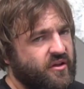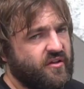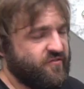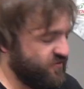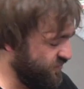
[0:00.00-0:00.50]

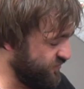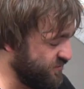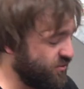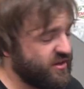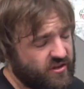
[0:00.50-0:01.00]
If, if
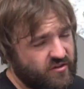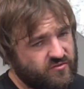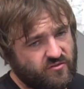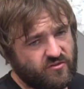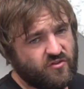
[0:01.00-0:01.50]
debris
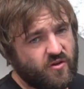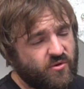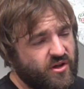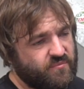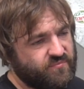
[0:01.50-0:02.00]
goes through the
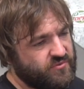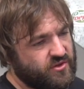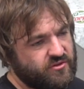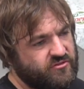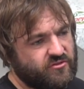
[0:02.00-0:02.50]
turbine,
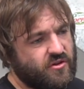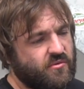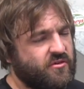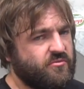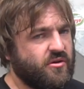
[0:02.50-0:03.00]
you lose your
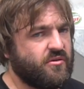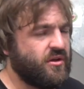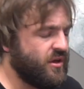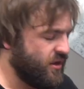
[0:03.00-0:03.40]
turbo as well.